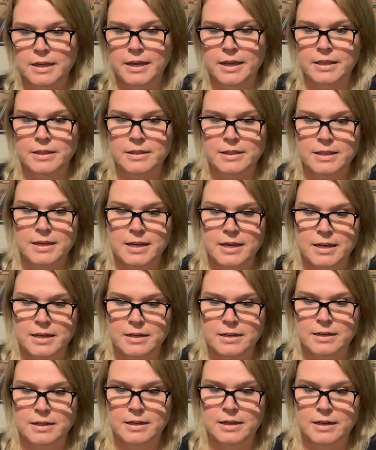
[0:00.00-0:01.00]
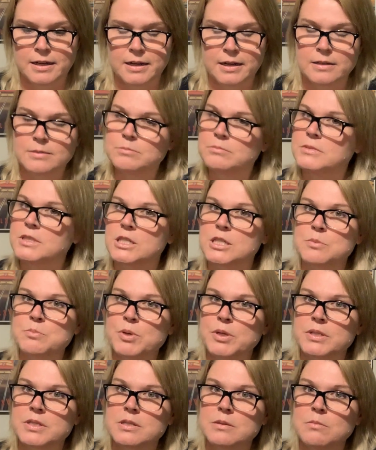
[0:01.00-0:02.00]
and then um, just
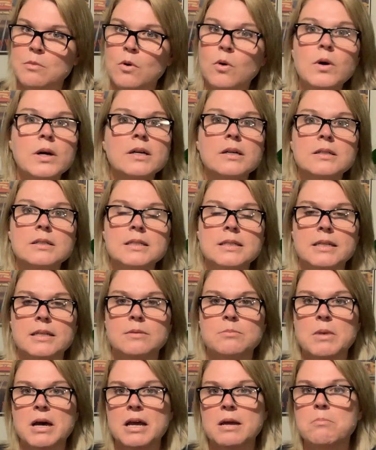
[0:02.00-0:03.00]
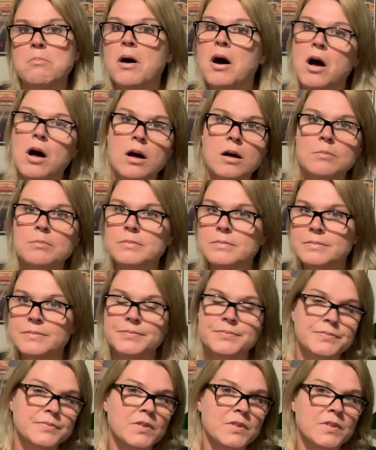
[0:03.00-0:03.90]
put some oil in my palm